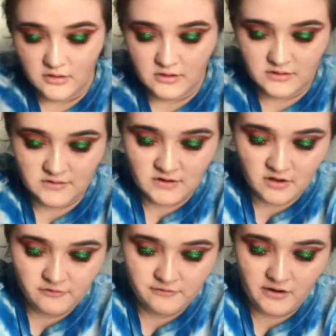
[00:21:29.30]
Like, that's
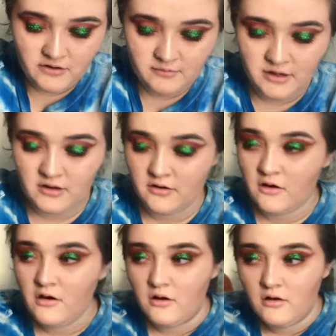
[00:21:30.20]
not fair to me at
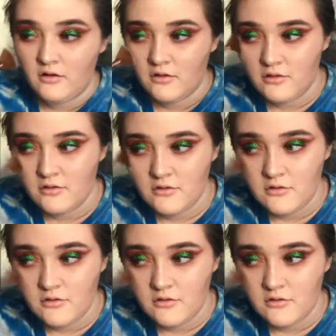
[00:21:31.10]
all.